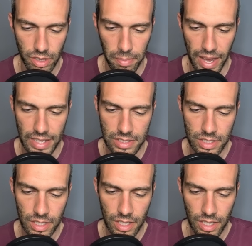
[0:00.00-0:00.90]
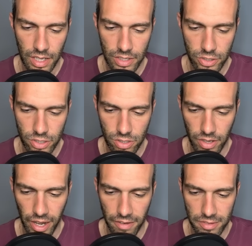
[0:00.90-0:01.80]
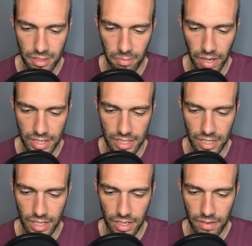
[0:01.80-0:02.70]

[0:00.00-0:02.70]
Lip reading: the past, just so you have some idea